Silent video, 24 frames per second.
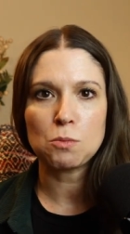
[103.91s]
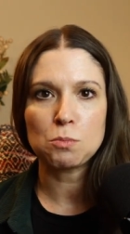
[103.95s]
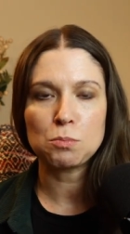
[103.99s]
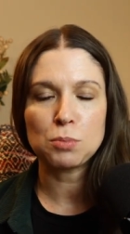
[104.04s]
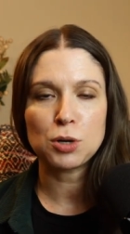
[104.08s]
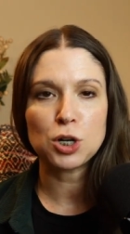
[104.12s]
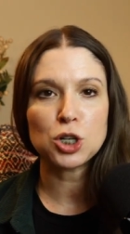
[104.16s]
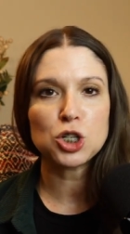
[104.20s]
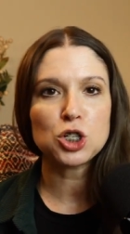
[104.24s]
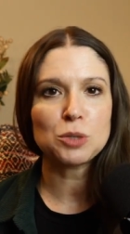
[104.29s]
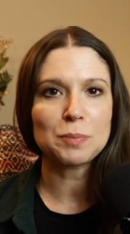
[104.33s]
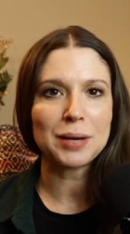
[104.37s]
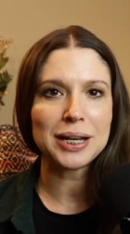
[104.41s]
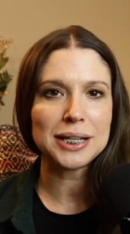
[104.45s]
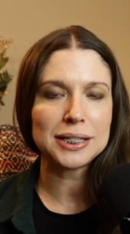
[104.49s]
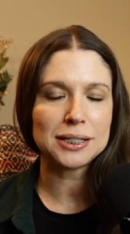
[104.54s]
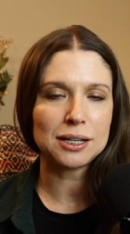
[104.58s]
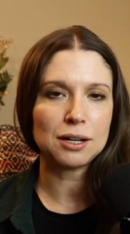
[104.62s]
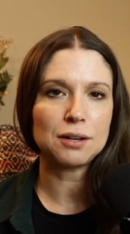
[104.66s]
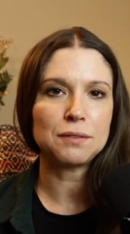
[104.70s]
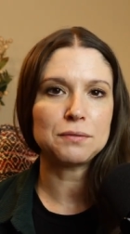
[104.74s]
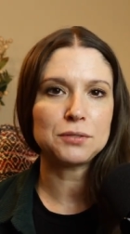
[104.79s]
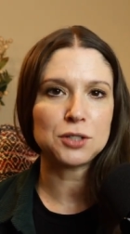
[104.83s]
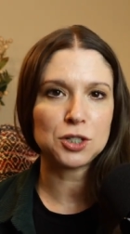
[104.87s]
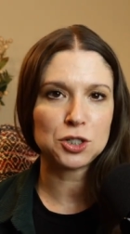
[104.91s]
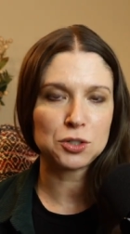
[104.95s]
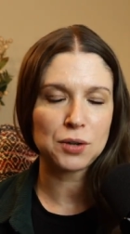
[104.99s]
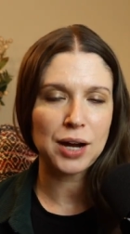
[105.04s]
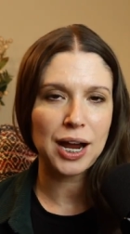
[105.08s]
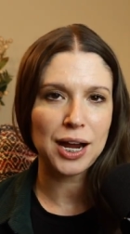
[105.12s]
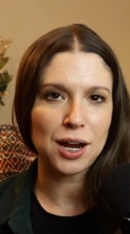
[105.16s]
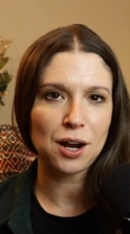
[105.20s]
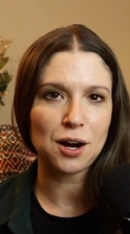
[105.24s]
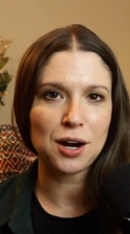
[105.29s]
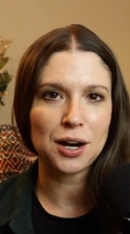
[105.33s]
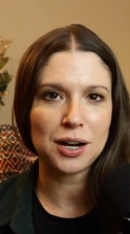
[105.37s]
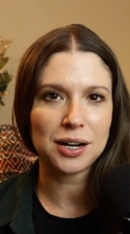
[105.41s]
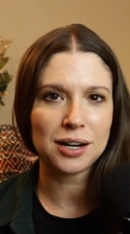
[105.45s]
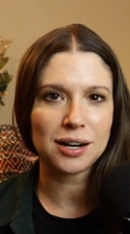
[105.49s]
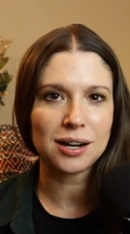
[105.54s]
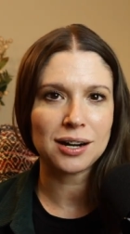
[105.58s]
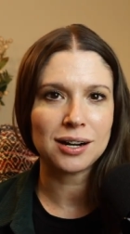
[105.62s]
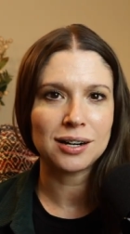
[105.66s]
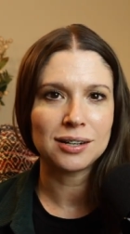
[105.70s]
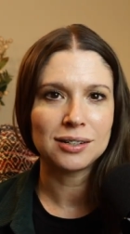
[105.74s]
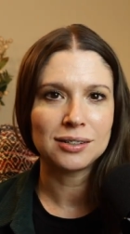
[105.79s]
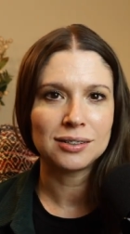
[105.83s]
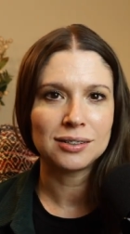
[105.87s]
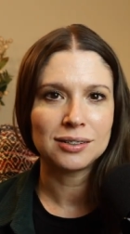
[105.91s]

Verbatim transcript: push myself to try harder.